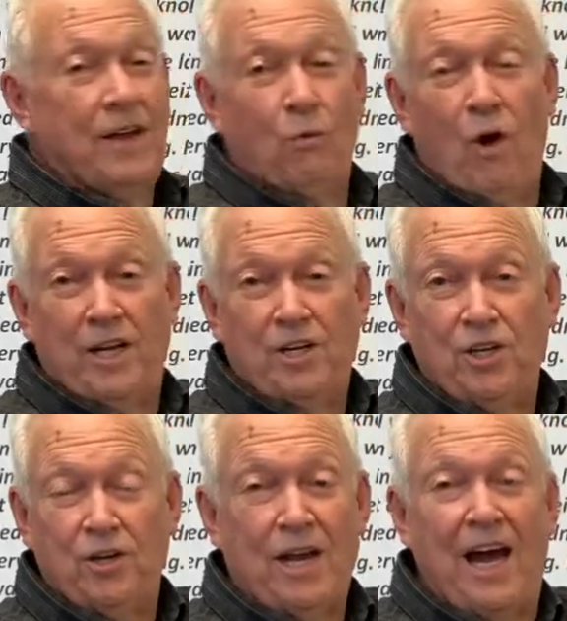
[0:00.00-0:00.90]
that want to
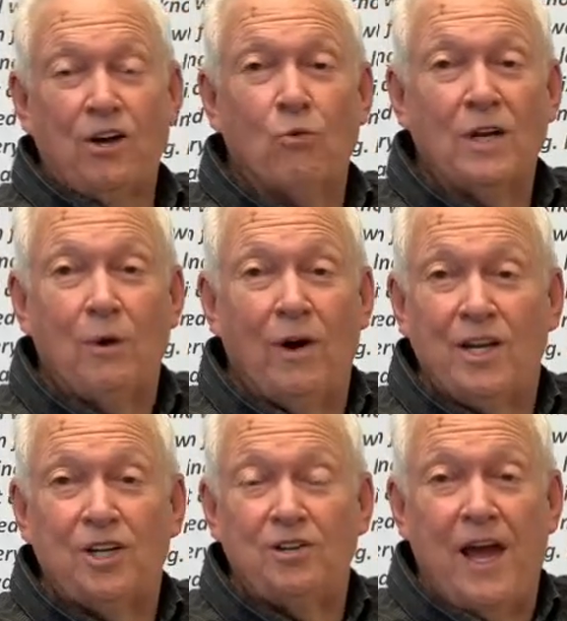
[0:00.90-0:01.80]
do it. I don't really want
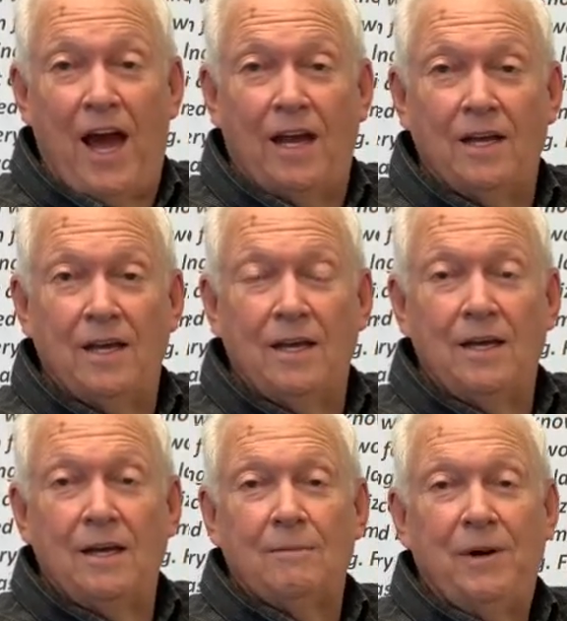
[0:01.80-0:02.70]
to do that.
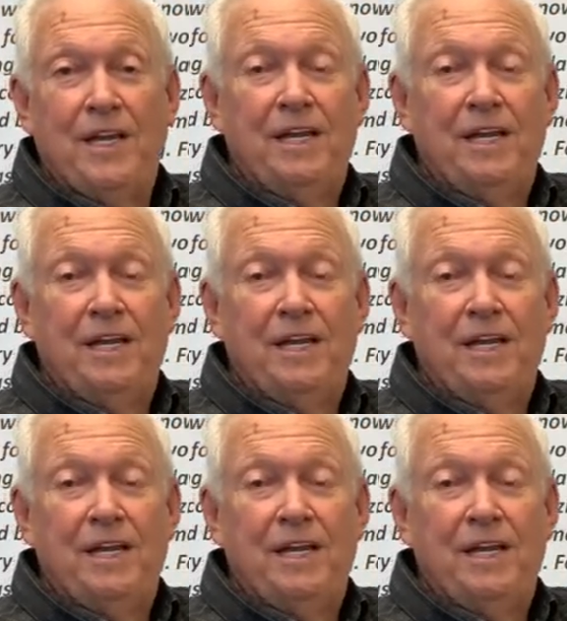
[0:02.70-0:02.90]
But